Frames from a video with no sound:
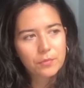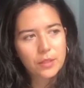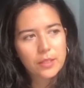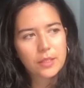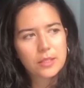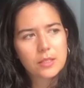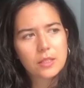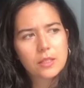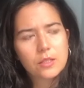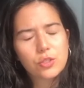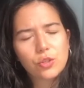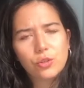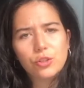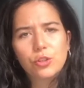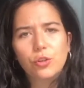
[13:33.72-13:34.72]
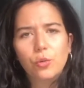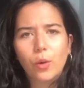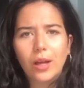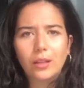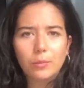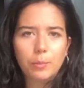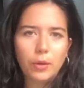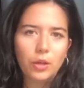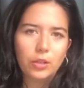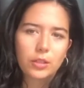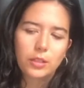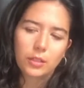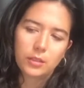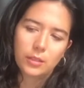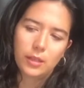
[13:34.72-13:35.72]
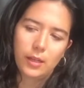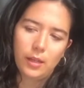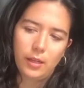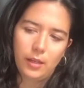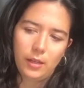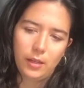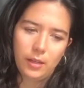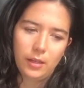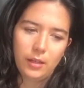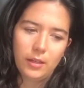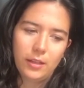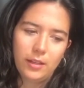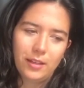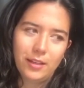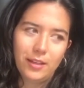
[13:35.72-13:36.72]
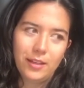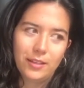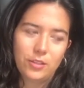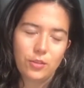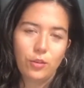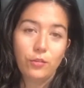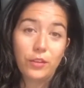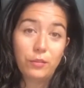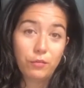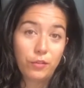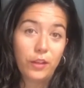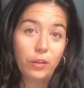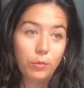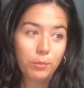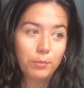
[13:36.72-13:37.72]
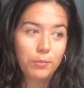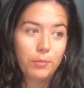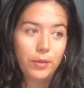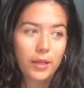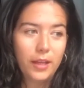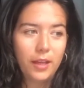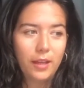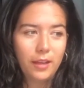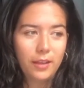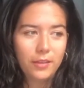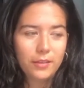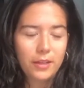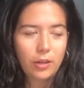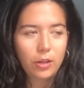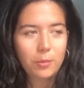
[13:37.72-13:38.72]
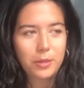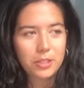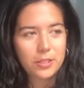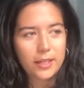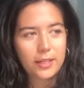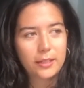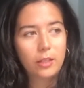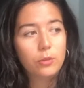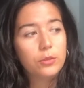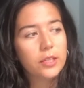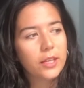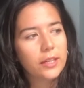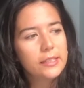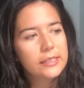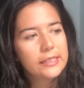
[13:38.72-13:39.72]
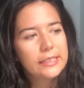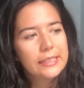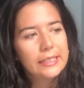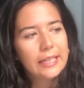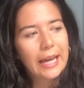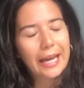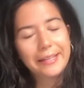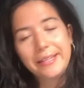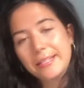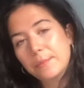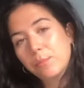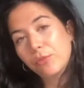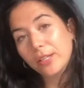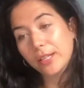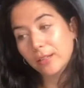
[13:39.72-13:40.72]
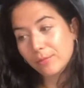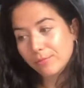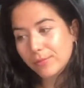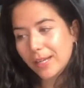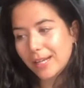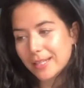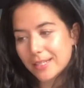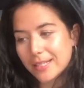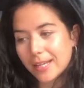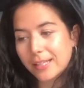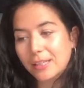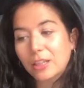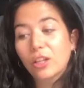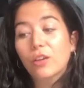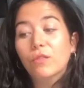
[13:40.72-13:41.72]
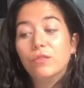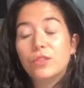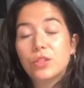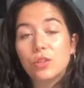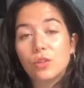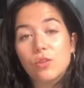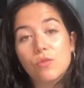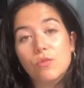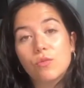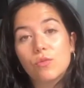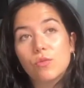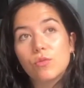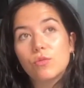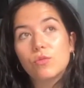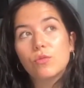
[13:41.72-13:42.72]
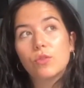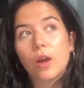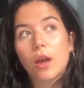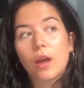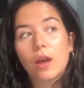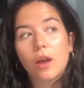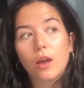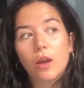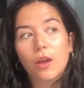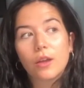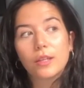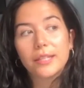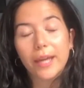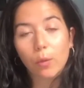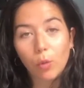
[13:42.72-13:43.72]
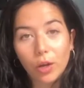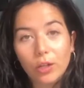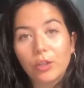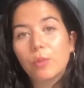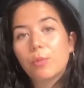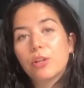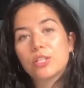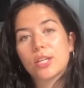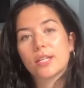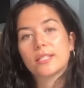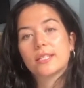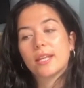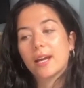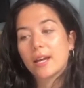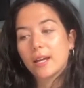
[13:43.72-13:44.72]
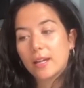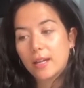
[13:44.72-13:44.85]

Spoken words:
that's the George Orwell book, sort of in film, Homage to Catalunya. And it is brilliant, and I'd love to work on a project that